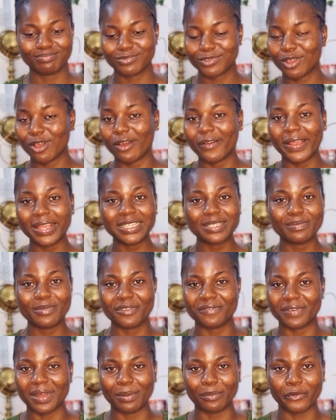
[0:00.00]
Correct me
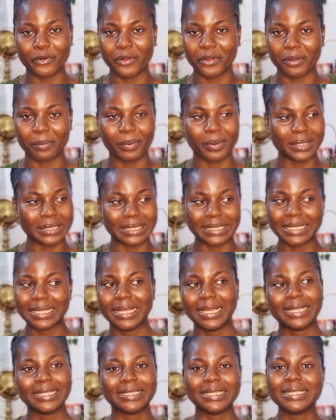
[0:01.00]
if I'm wrong, but
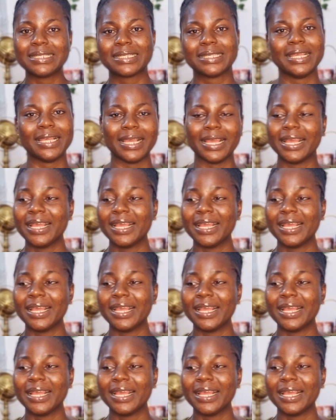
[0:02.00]
this,